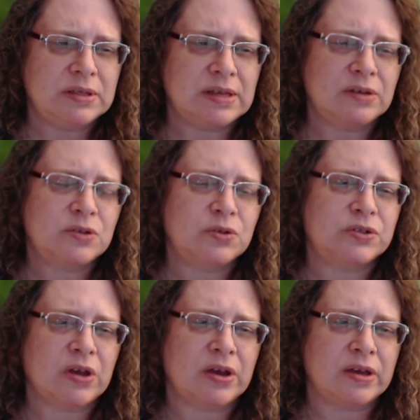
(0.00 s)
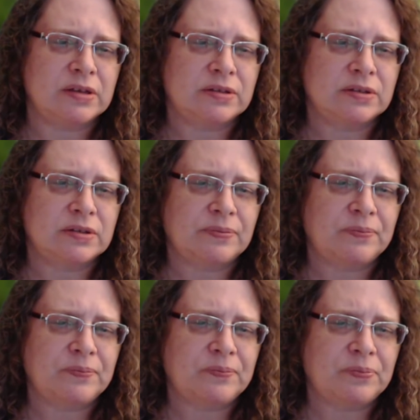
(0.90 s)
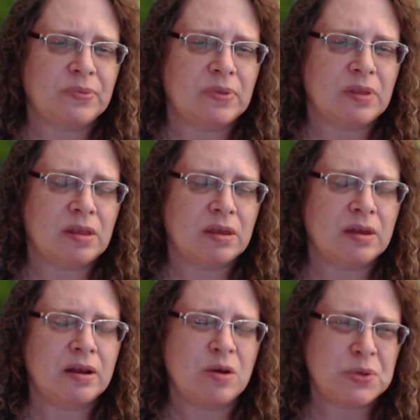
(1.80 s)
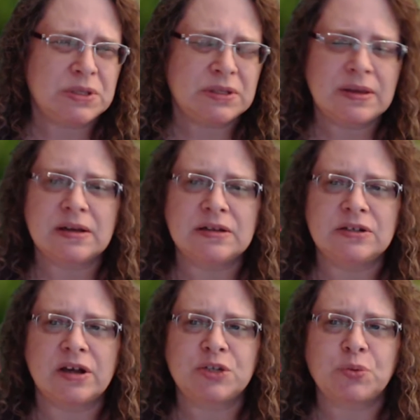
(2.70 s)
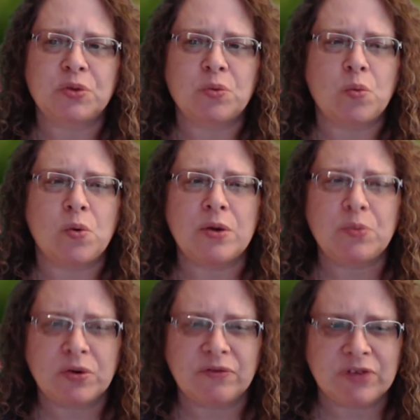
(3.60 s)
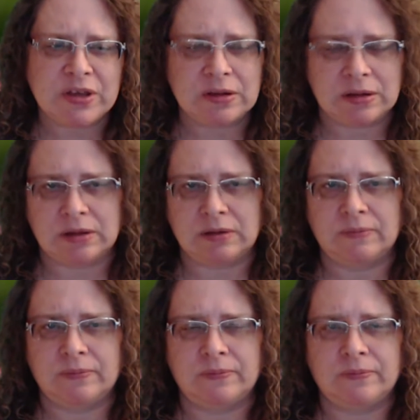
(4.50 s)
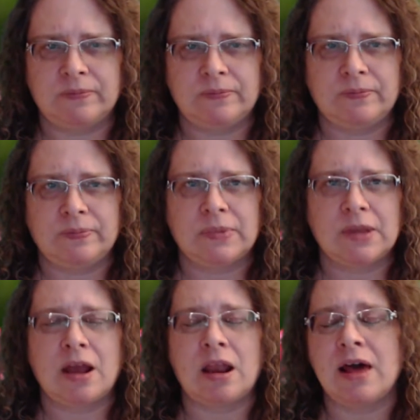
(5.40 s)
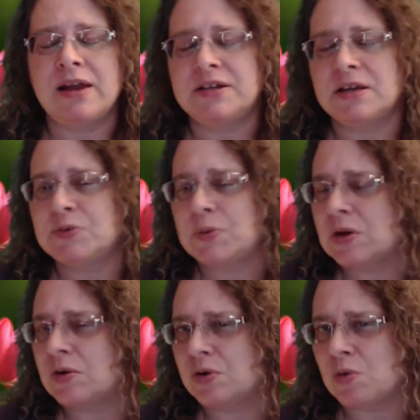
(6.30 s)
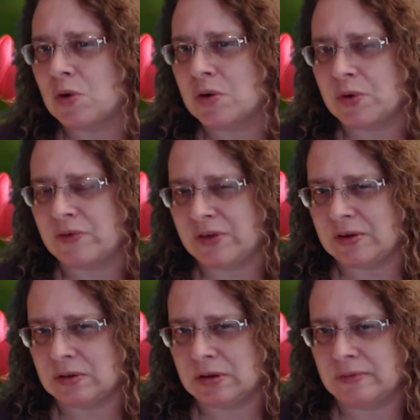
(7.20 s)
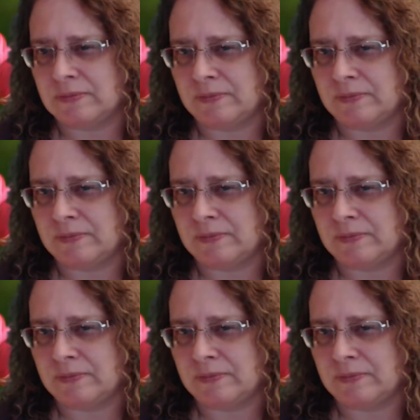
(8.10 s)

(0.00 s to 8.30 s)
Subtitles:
exercise, can help us to get in touch with what we're feeling. A lot of times we don't know what we're feeling.